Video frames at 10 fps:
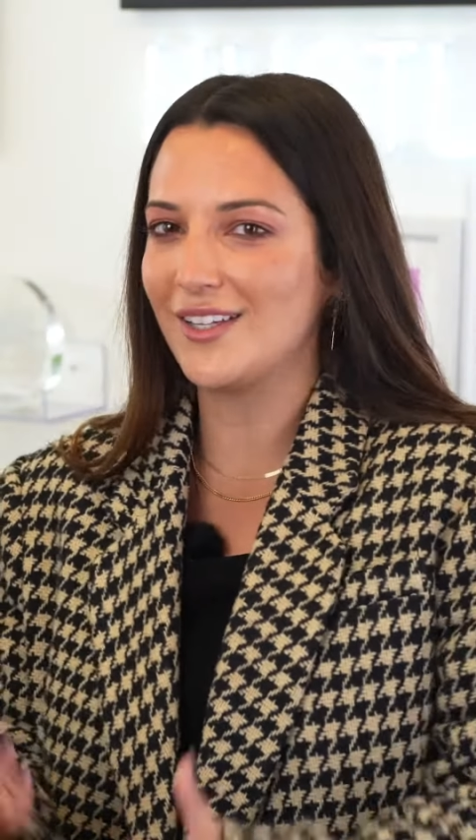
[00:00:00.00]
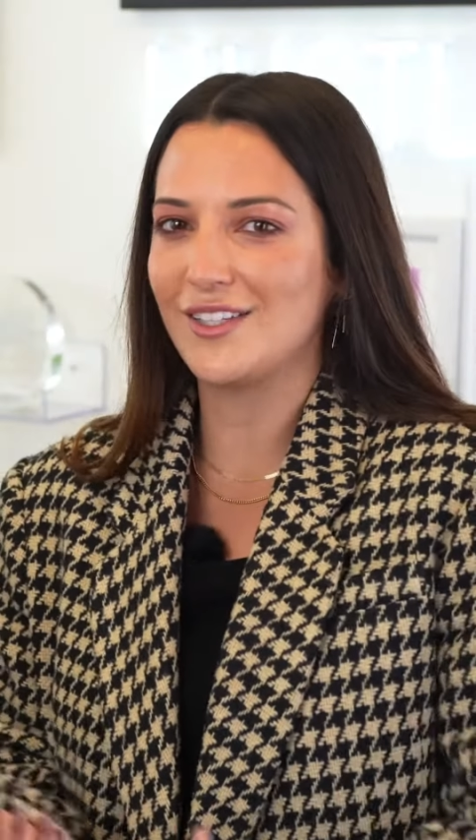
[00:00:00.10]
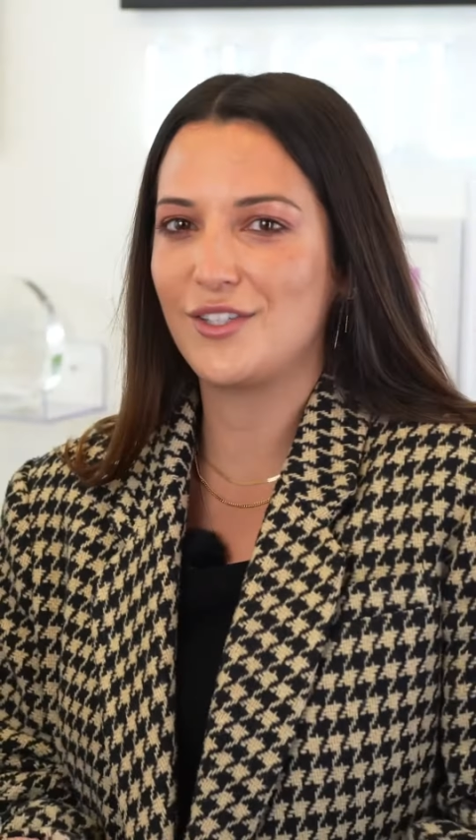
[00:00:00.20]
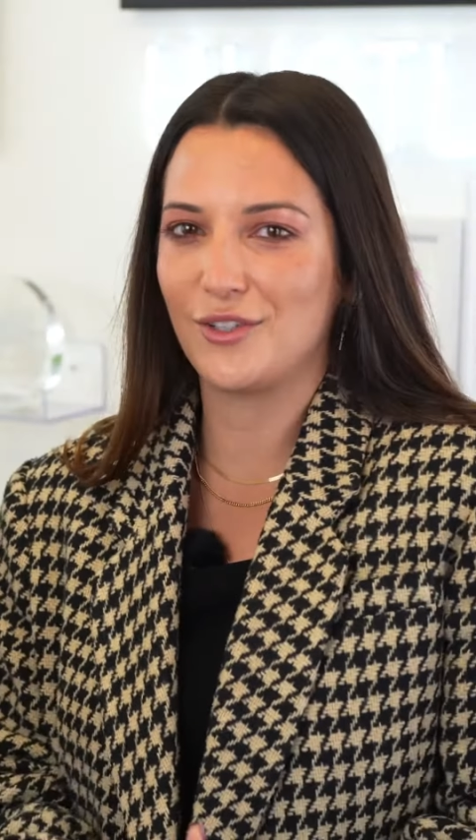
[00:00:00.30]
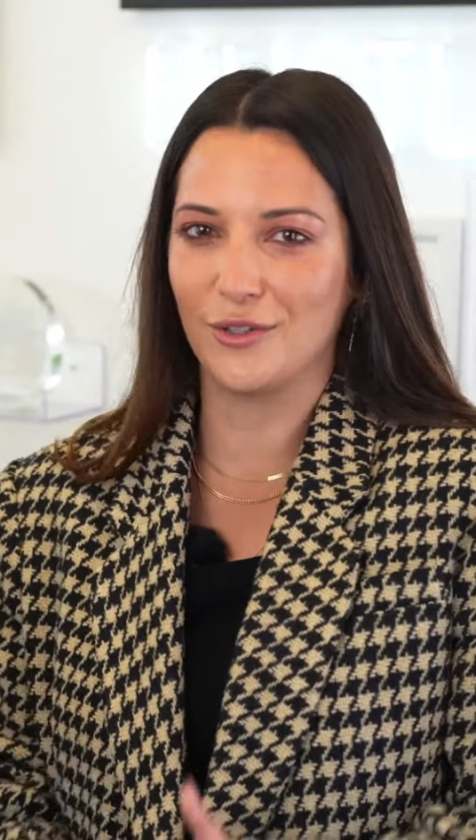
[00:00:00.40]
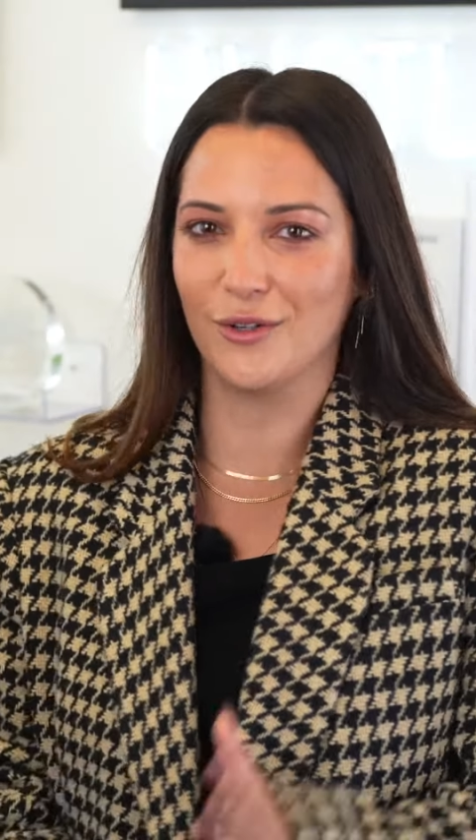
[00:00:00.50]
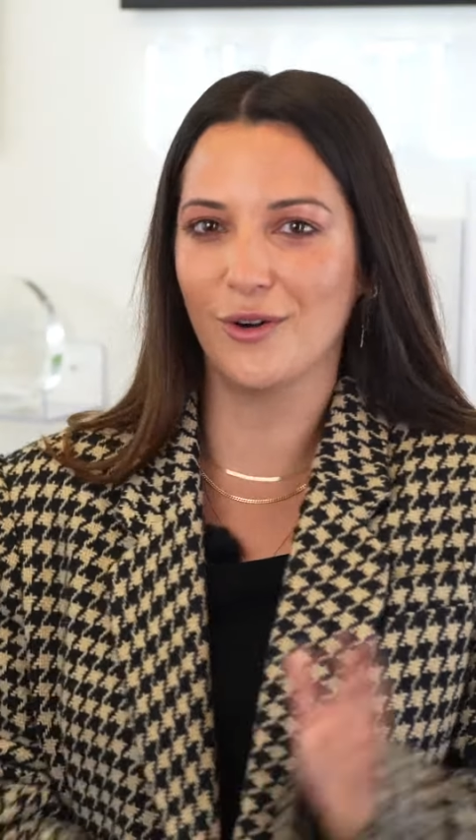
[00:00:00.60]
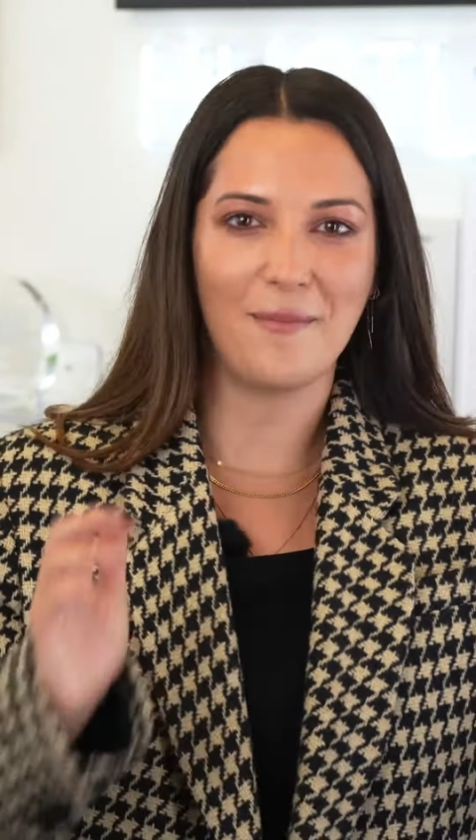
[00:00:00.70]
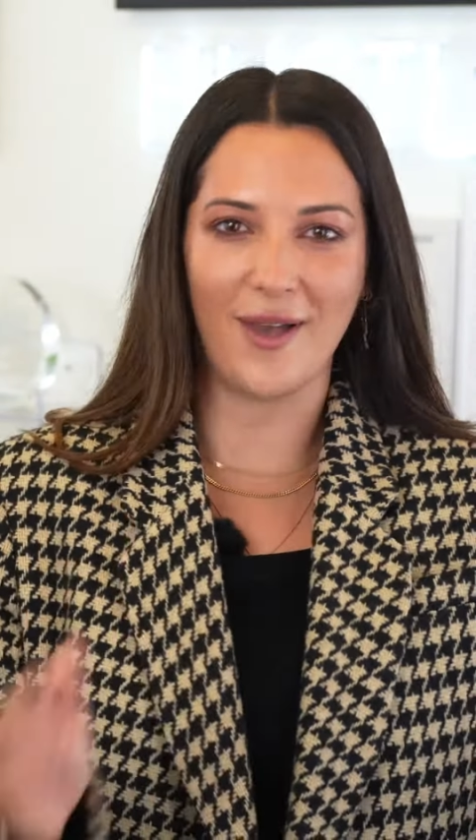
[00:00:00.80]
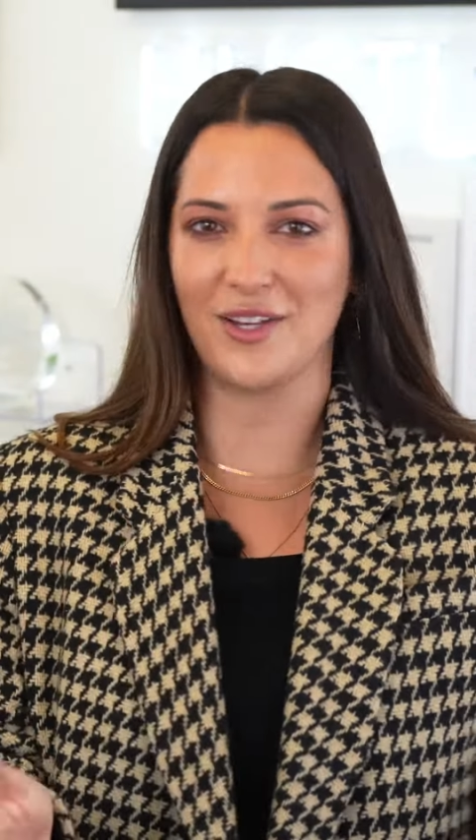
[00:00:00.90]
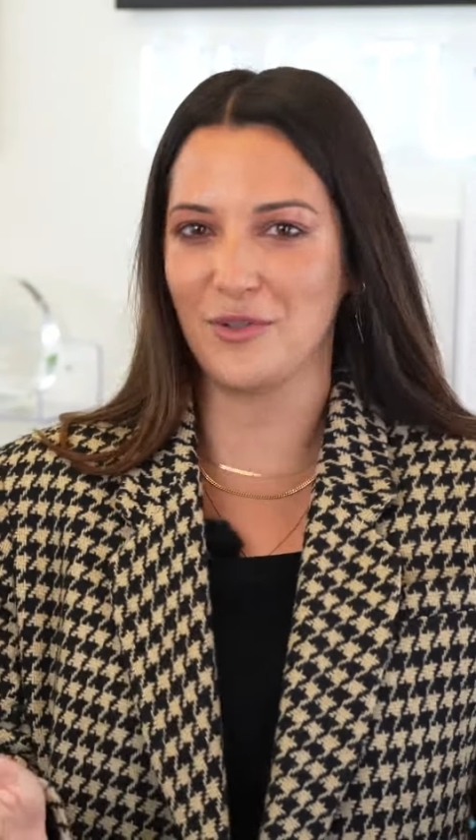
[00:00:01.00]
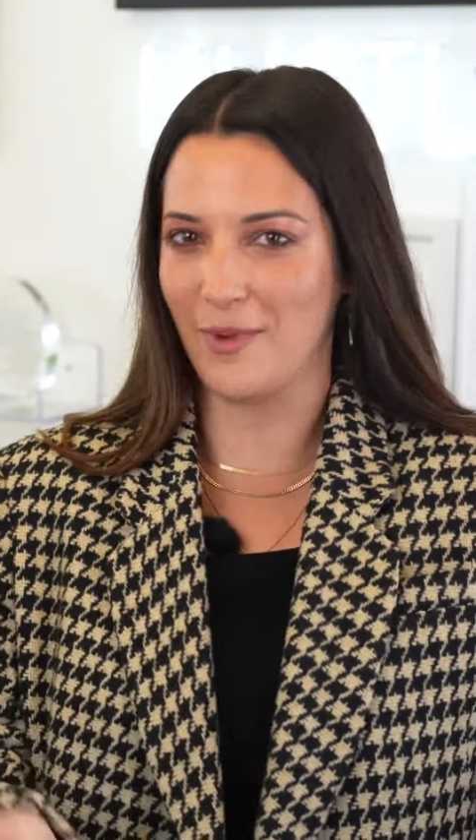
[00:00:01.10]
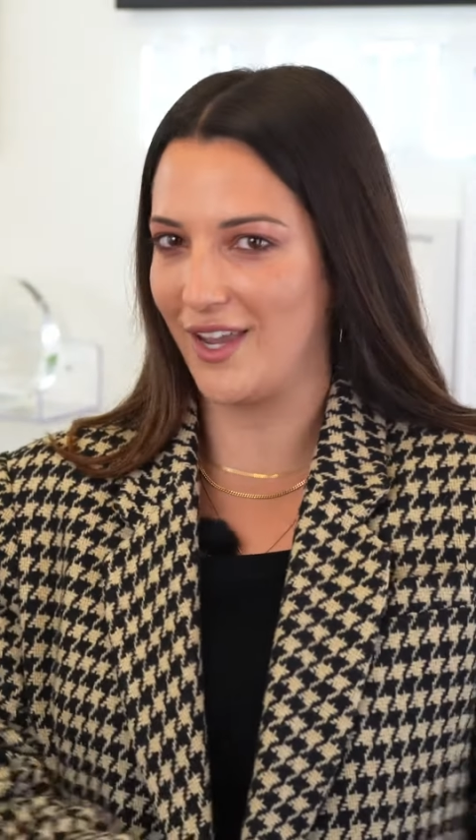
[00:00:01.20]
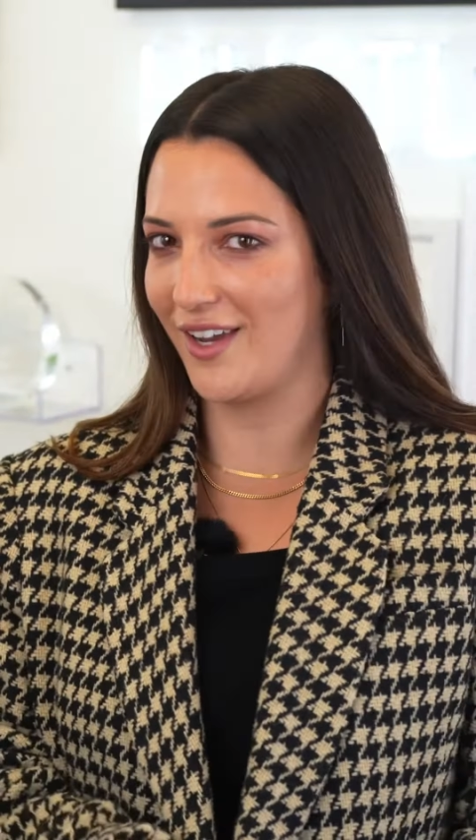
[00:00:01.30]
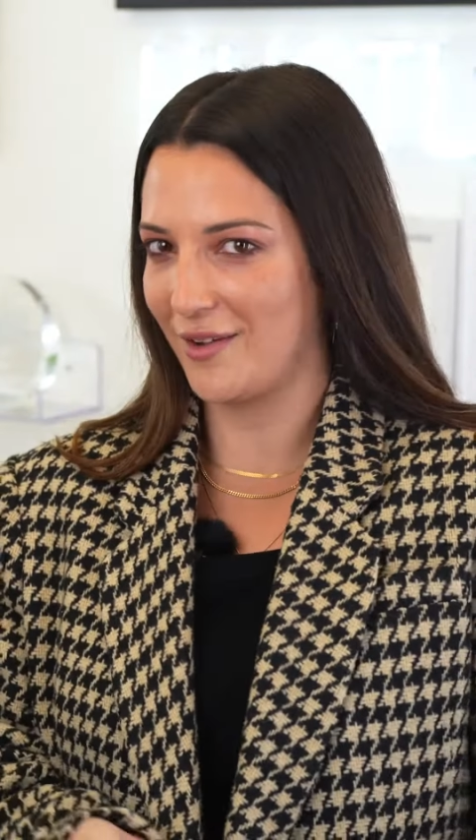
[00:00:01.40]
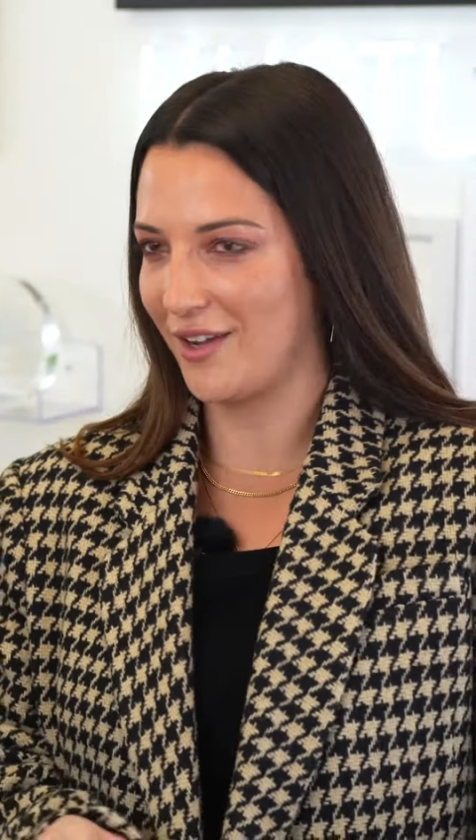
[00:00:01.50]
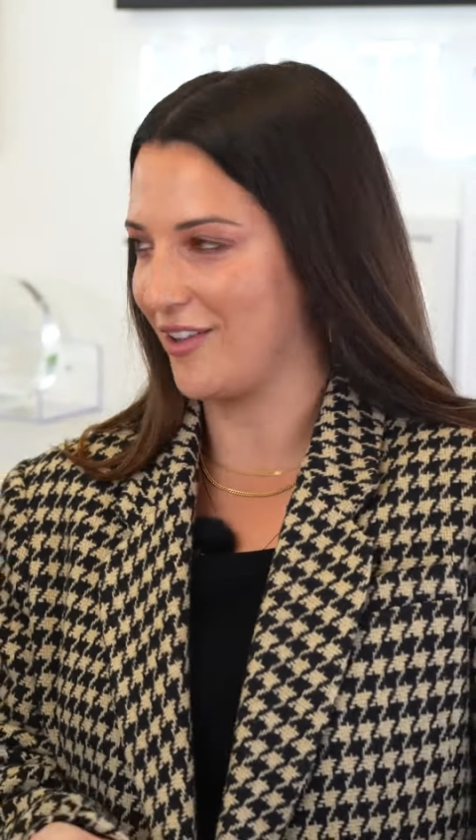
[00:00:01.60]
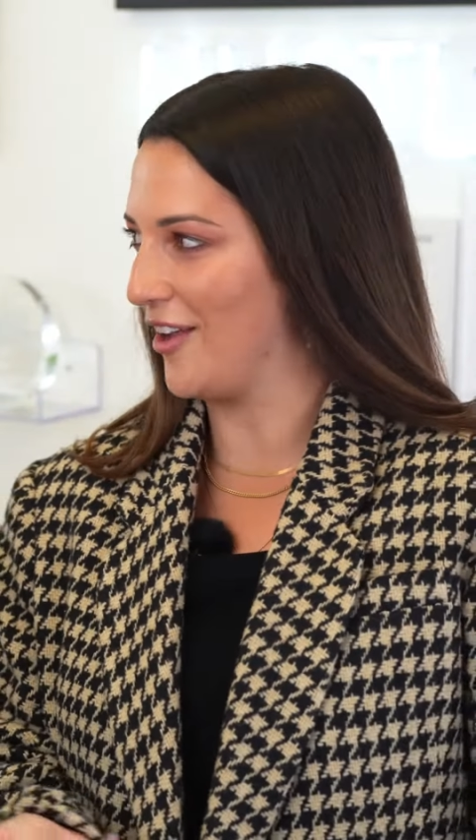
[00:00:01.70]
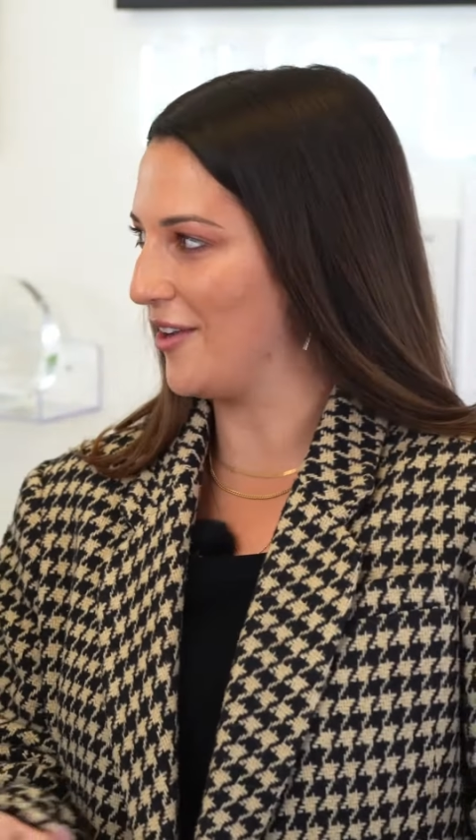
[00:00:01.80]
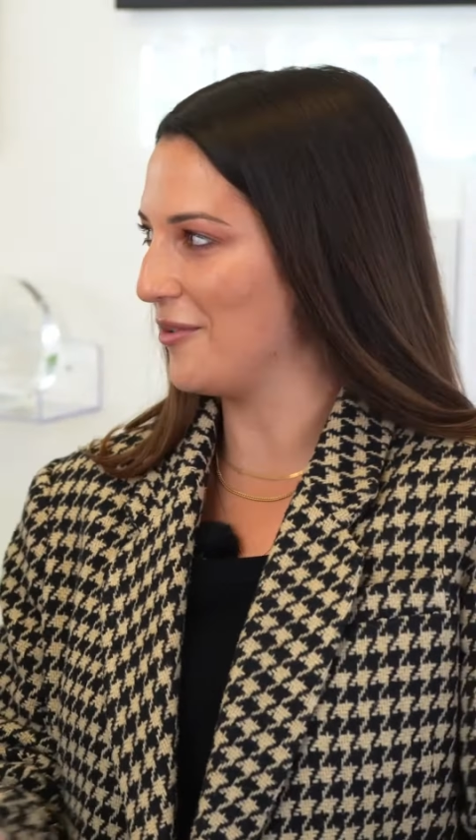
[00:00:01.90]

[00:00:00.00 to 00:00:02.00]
to matchmake a client